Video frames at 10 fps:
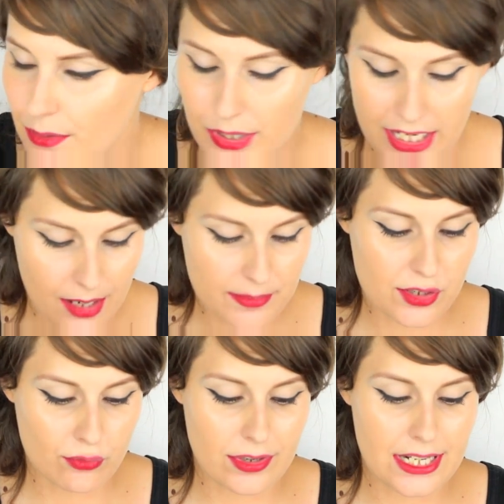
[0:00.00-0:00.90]
And when it comes
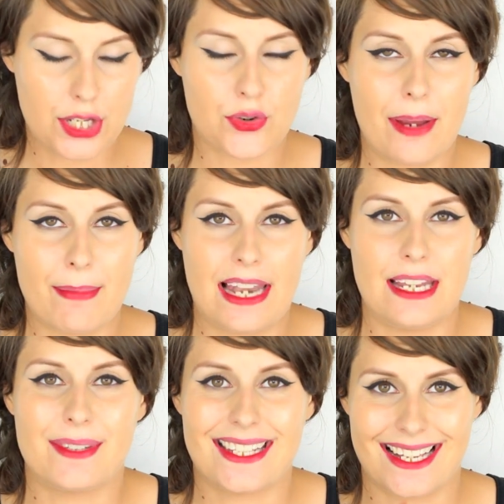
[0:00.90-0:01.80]
to really dry matte
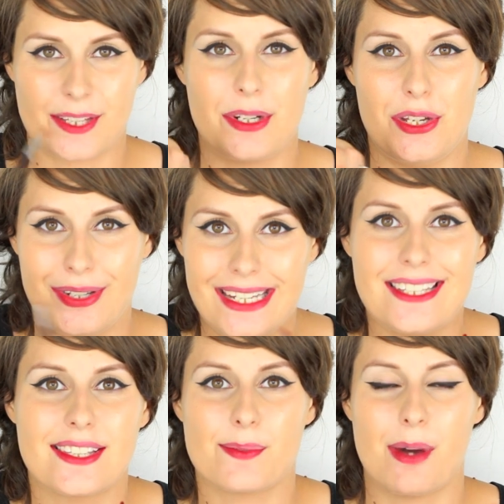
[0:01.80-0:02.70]
lipstick, that's when you
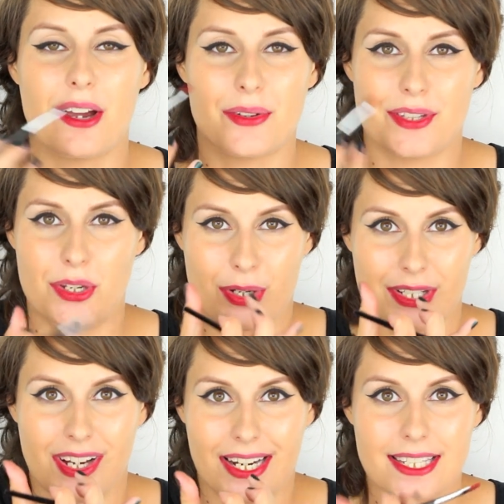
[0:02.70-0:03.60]
need to smile so you
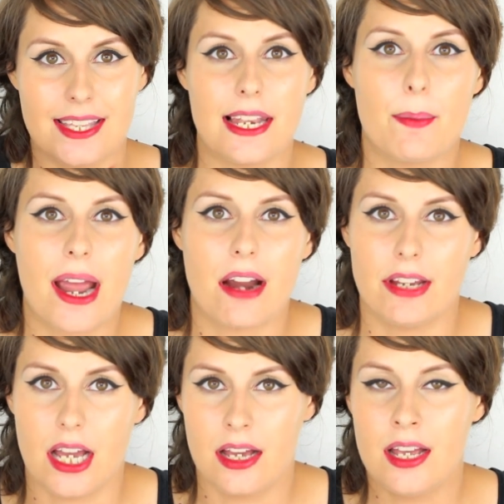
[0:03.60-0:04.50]
can tighten the lip
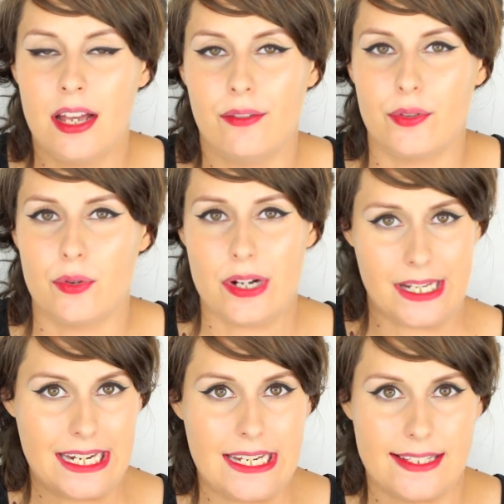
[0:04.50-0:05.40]
area for
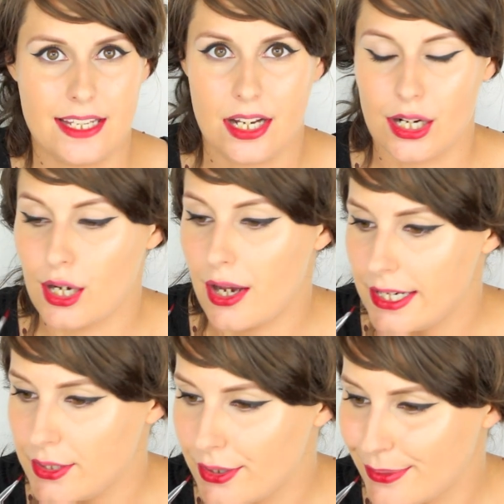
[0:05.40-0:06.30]
an easier
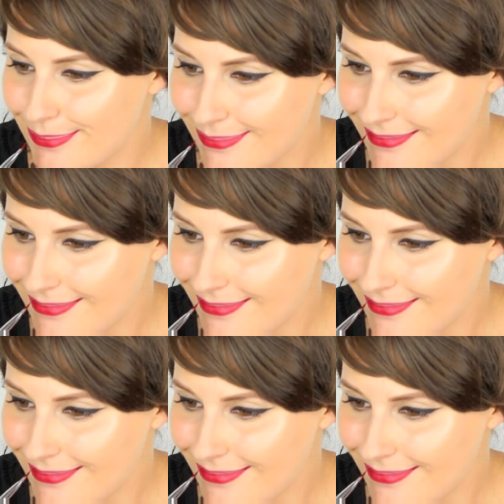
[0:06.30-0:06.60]
glide on.